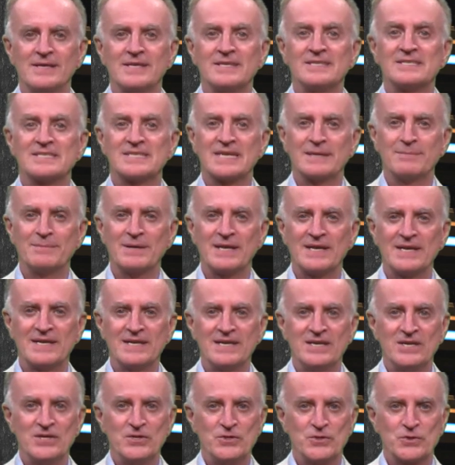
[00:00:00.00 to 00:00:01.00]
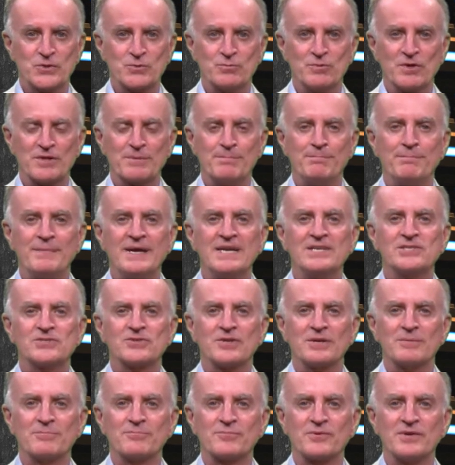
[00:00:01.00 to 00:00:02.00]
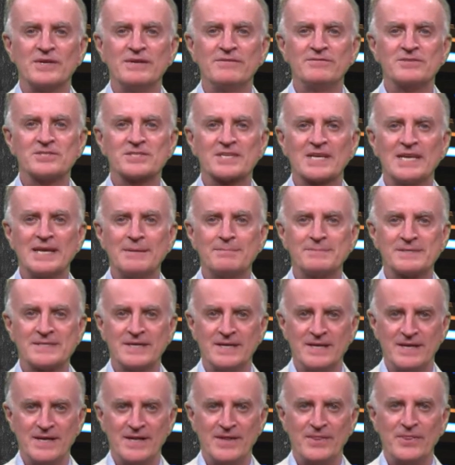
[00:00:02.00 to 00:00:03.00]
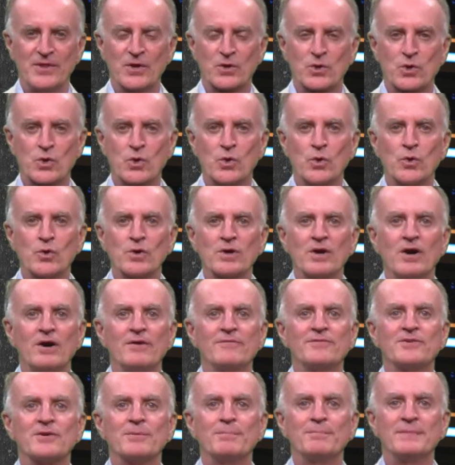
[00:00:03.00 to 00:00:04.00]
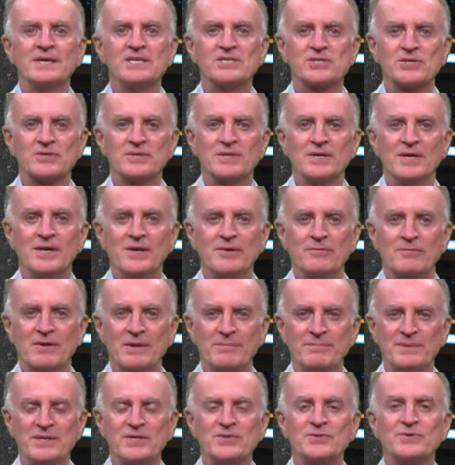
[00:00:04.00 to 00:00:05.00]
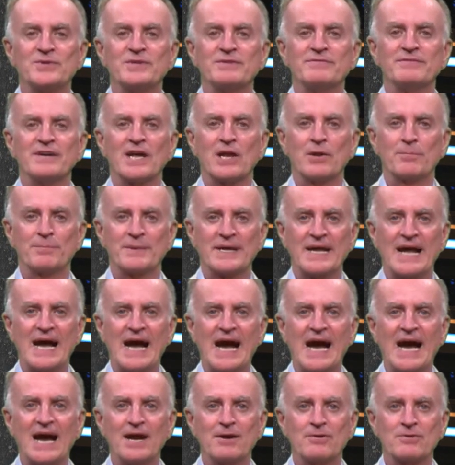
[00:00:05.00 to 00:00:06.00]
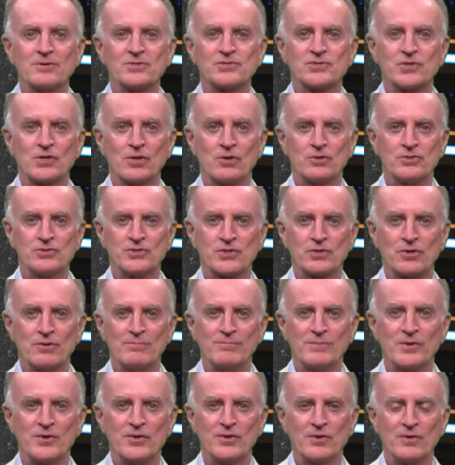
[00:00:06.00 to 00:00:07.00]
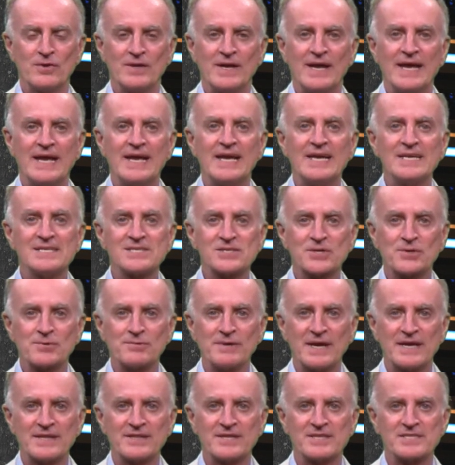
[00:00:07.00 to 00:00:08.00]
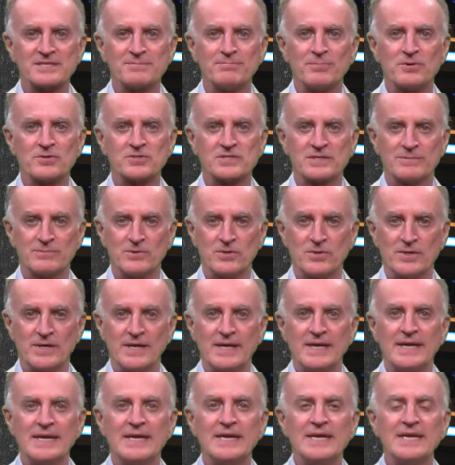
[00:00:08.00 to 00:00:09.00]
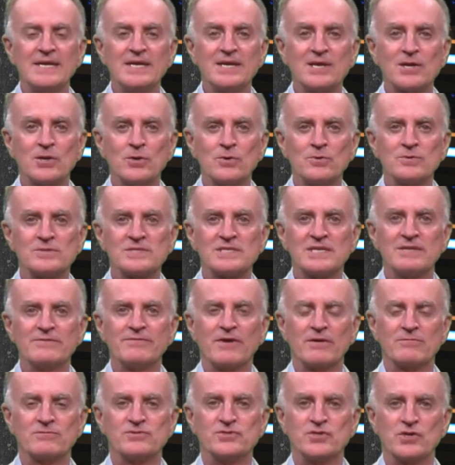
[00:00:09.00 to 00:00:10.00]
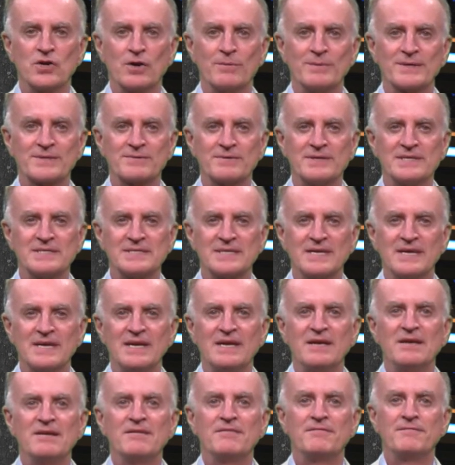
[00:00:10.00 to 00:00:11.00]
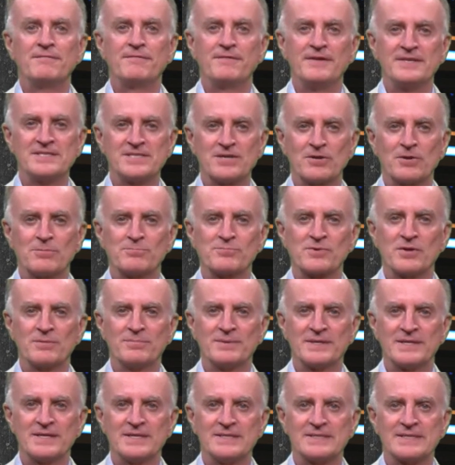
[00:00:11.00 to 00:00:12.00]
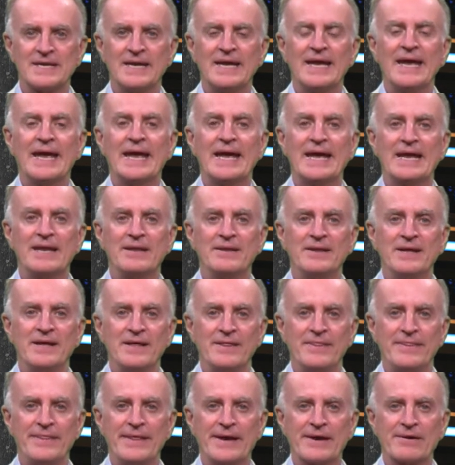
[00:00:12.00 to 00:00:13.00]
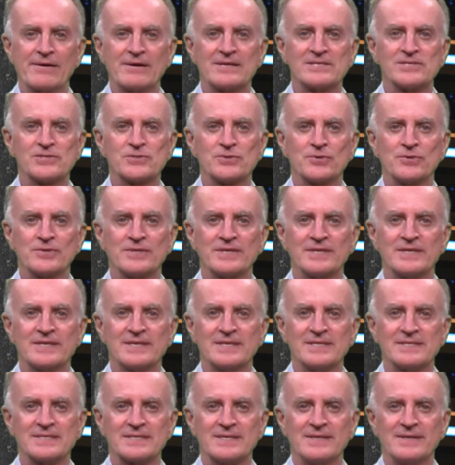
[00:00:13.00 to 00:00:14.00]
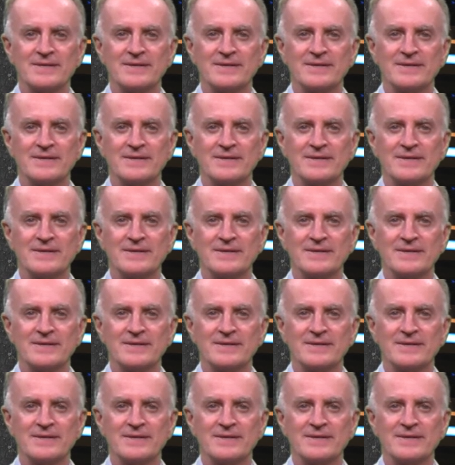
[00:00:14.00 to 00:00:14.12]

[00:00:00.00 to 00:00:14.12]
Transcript: Similarly to what mentioned in previous clips, the core of your mission will be to develop a hydrogeological model as correct as possible, inclusive of geometries, physical properties, and their uncertainties.